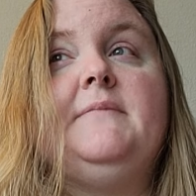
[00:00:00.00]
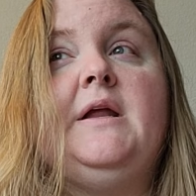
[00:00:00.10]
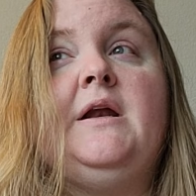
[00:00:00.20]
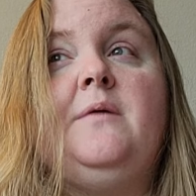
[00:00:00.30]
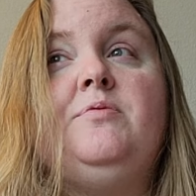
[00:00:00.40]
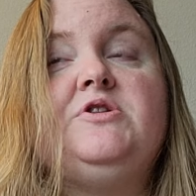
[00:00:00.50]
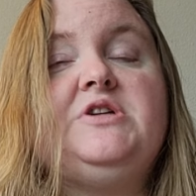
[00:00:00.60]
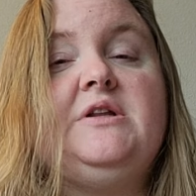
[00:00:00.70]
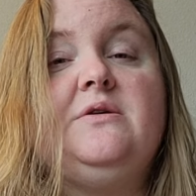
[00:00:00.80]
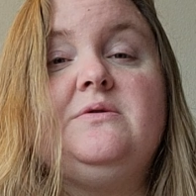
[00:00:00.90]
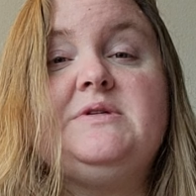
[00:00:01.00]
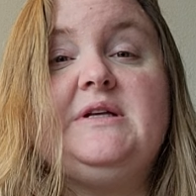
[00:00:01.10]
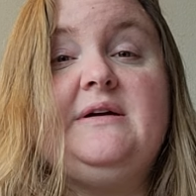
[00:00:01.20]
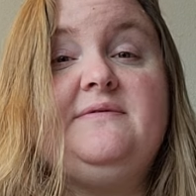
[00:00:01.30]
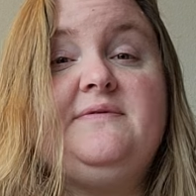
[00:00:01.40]
and I appreciate those
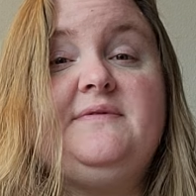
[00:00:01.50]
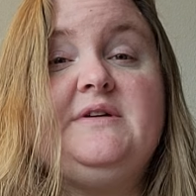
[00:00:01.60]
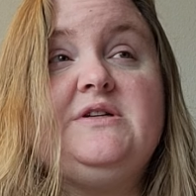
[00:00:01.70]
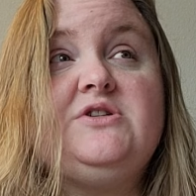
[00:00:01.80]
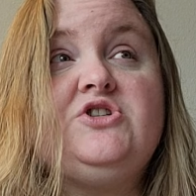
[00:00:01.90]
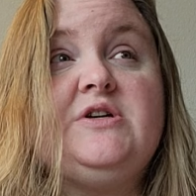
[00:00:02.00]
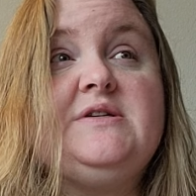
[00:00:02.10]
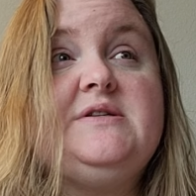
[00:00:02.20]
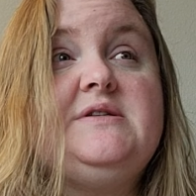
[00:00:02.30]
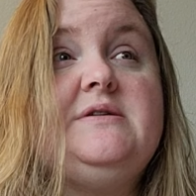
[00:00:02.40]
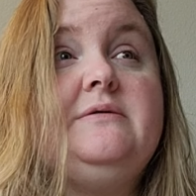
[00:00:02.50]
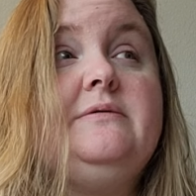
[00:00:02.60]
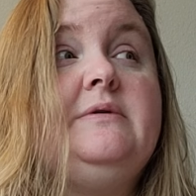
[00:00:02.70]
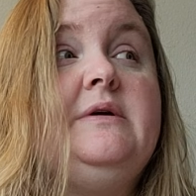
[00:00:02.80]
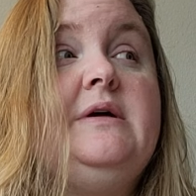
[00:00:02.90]
that have just
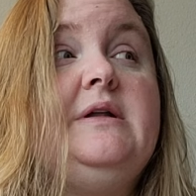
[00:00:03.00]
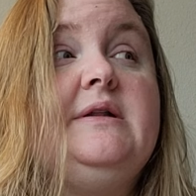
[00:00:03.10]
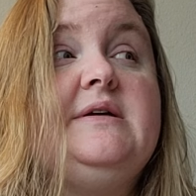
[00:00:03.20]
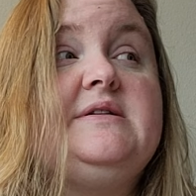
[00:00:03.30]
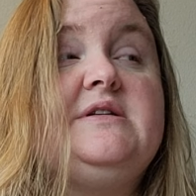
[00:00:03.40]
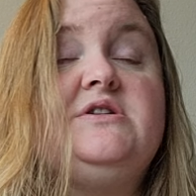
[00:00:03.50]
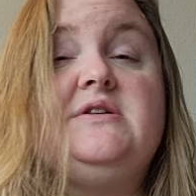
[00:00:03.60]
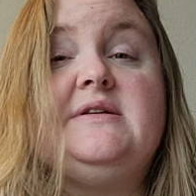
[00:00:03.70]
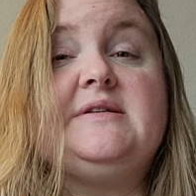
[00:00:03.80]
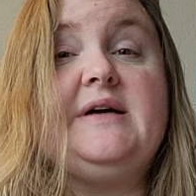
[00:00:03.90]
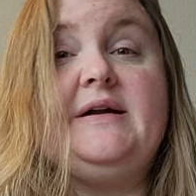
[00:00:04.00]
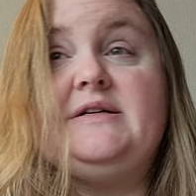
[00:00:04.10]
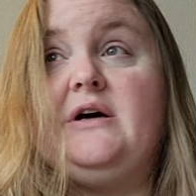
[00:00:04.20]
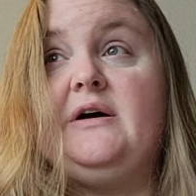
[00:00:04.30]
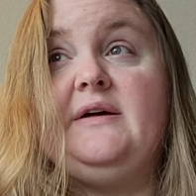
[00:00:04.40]
listened to this kind of
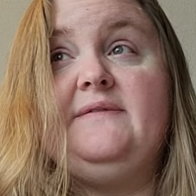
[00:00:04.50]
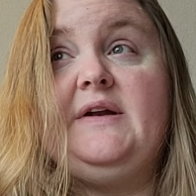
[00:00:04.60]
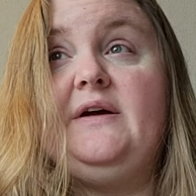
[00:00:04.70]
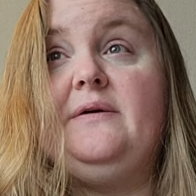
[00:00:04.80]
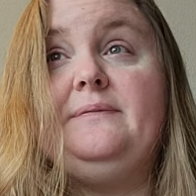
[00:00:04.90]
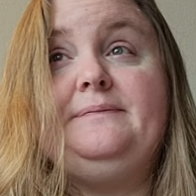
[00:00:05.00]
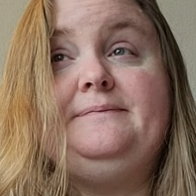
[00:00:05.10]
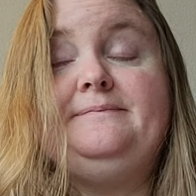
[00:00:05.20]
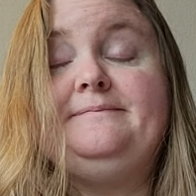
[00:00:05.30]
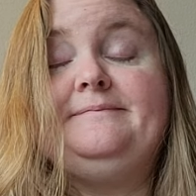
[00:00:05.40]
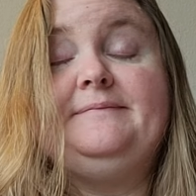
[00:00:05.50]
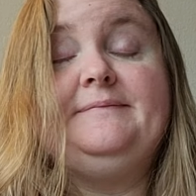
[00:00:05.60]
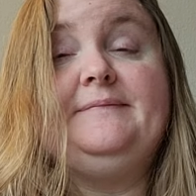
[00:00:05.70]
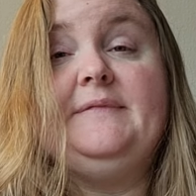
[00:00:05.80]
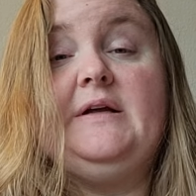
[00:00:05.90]
talking video.
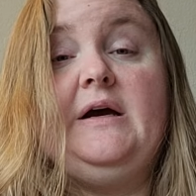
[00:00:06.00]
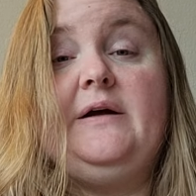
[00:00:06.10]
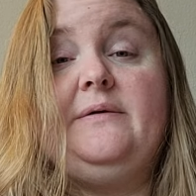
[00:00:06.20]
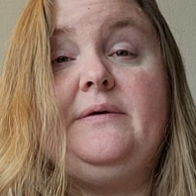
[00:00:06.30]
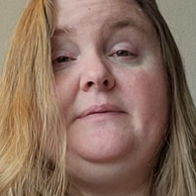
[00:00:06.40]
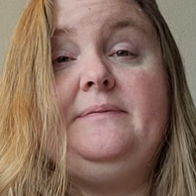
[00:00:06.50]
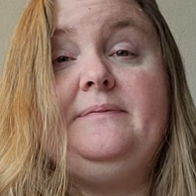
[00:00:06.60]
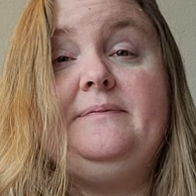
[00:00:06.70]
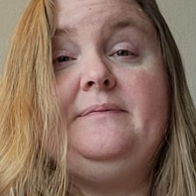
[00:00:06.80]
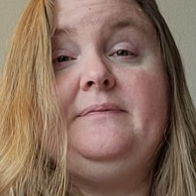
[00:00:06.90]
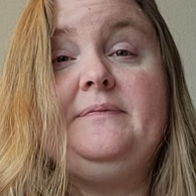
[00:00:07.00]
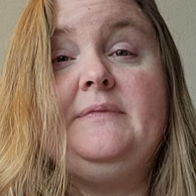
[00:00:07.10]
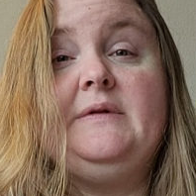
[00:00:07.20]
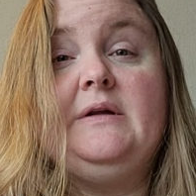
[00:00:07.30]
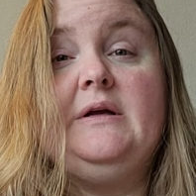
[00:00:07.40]
I don't know.
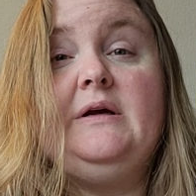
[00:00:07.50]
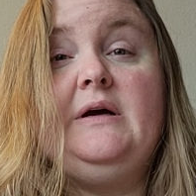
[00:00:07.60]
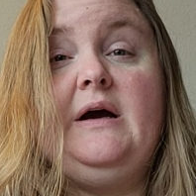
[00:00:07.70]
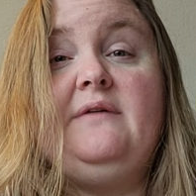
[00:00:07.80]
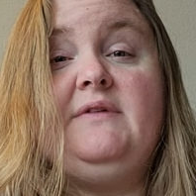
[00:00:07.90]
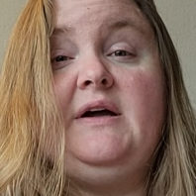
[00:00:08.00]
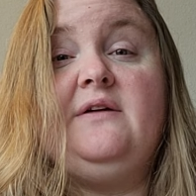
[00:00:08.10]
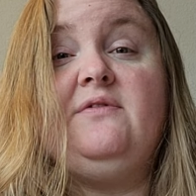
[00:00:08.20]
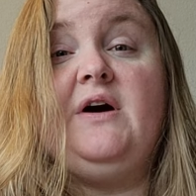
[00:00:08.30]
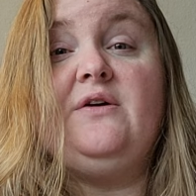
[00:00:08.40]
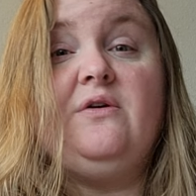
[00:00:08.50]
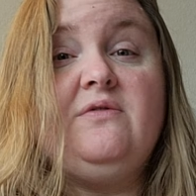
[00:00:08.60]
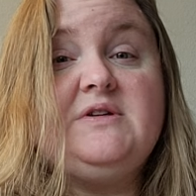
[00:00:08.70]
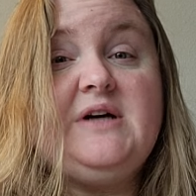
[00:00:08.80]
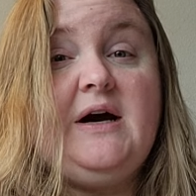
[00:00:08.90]
I've kind of gone
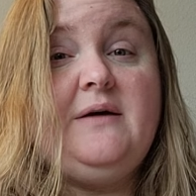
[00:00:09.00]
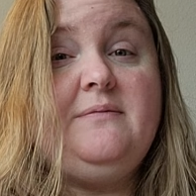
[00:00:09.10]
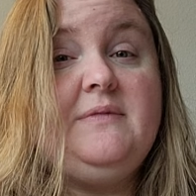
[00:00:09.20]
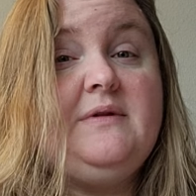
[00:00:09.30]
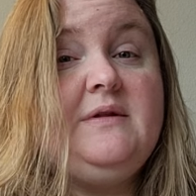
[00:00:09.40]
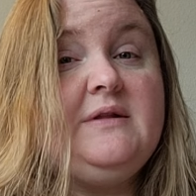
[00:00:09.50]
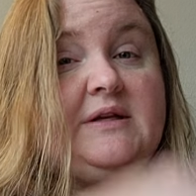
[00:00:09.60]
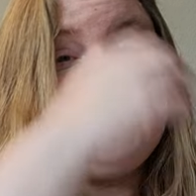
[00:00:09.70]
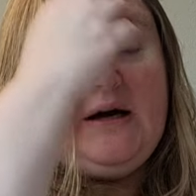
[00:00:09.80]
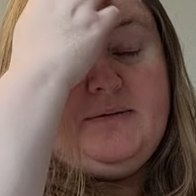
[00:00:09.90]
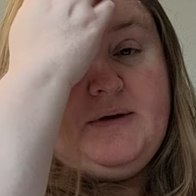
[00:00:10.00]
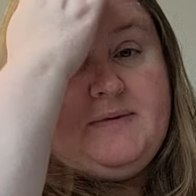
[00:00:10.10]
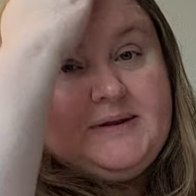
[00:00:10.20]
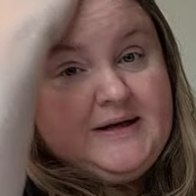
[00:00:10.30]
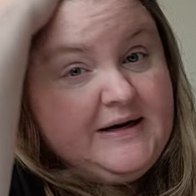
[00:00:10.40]
over time, the time
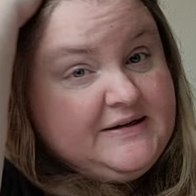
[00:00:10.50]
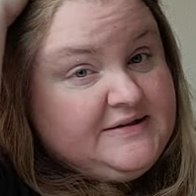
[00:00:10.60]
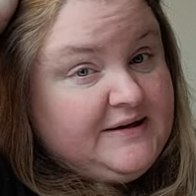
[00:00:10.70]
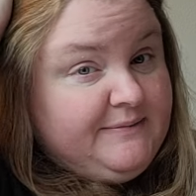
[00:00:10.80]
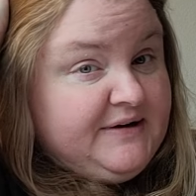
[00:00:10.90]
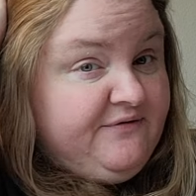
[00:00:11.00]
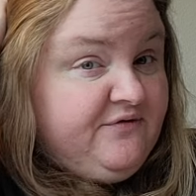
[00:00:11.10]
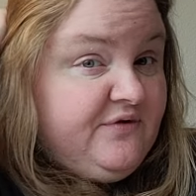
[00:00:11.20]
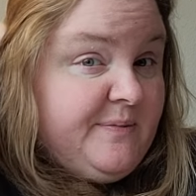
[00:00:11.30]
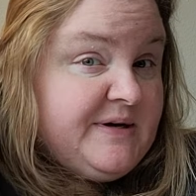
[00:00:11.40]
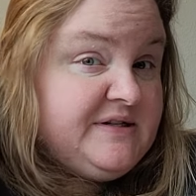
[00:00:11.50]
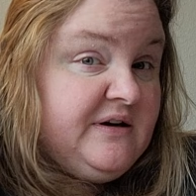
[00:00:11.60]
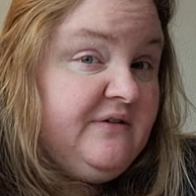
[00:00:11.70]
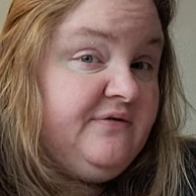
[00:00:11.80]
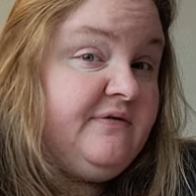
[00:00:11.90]
limit that I set my for
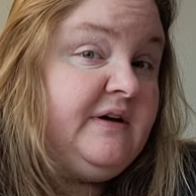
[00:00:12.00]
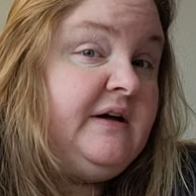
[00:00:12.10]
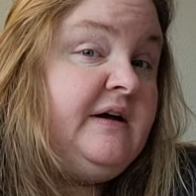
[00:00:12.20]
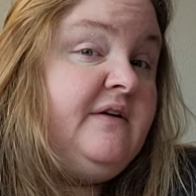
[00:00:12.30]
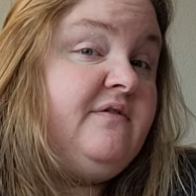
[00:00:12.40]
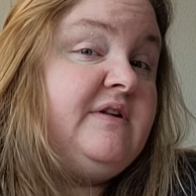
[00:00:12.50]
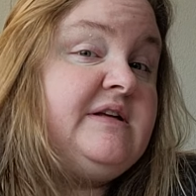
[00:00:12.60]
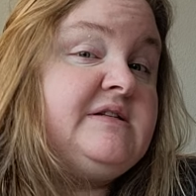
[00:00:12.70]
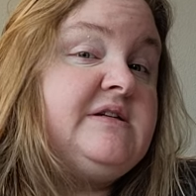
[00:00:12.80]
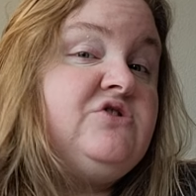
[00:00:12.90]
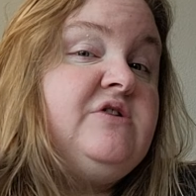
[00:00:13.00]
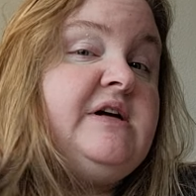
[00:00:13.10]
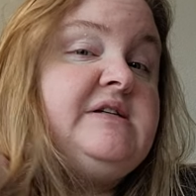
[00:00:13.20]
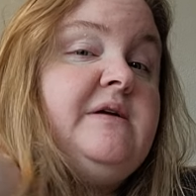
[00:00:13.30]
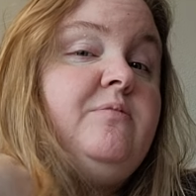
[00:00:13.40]
myself for this because you
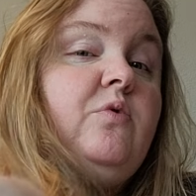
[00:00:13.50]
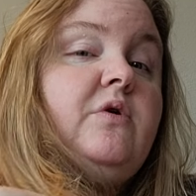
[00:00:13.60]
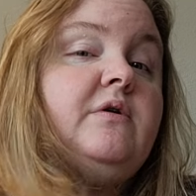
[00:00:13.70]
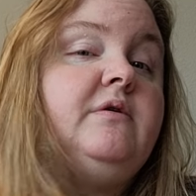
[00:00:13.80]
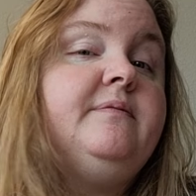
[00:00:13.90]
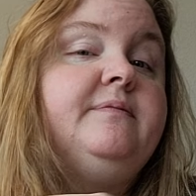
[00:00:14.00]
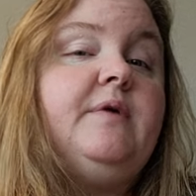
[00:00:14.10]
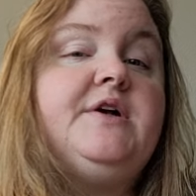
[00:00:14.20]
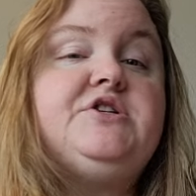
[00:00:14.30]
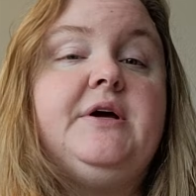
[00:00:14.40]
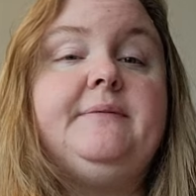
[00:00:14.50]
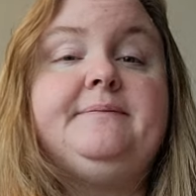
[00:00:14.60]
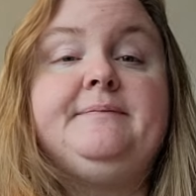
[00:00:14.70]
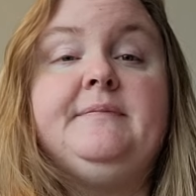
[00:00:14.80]
guys get bored watching.